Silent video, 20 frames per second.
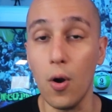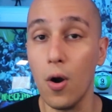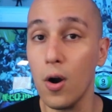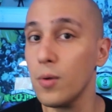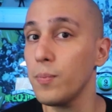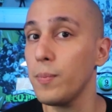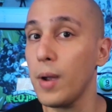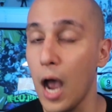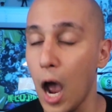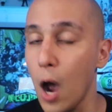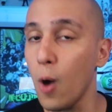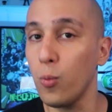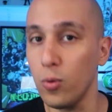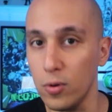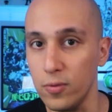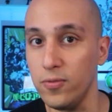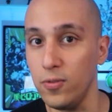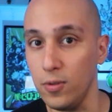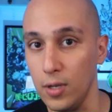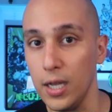are
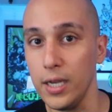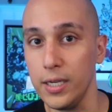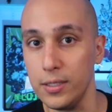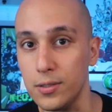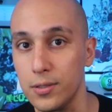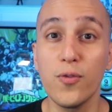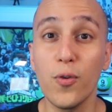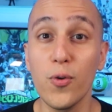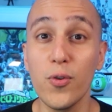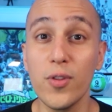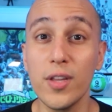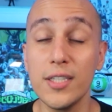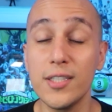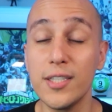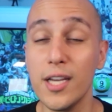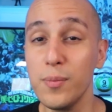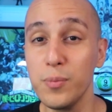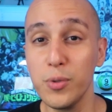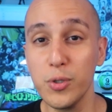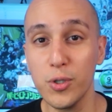powerful lights. For the
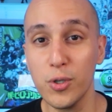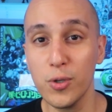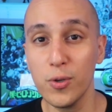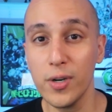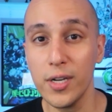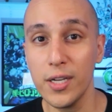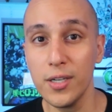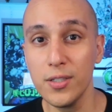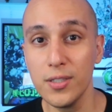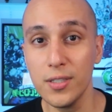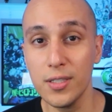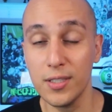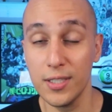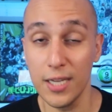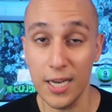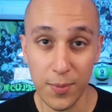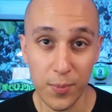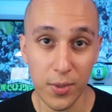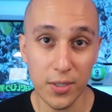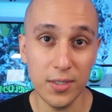temperature range,
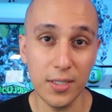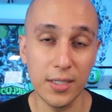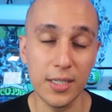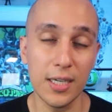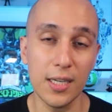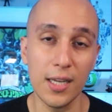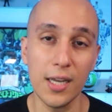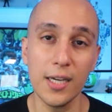same as the key